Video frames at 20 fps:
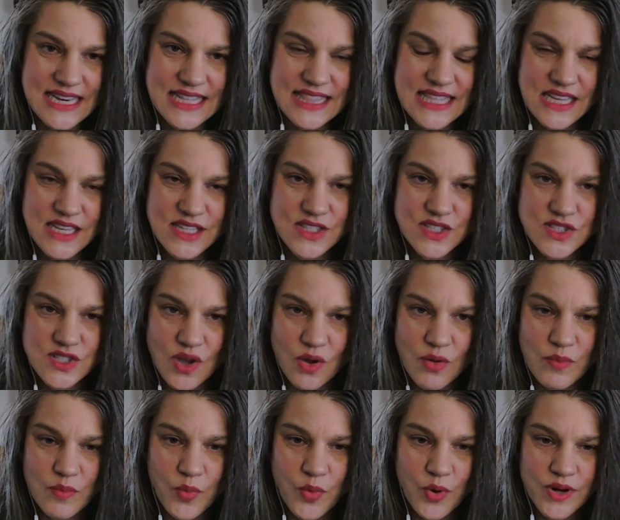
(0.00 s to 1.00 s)
I think it's so
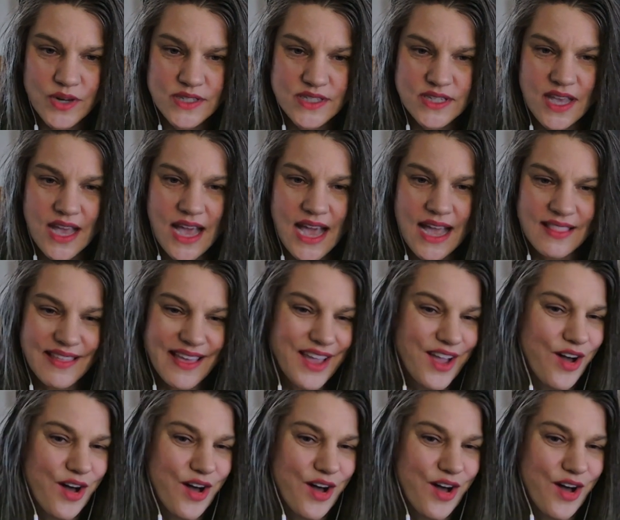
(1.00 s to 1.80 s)
important to highlight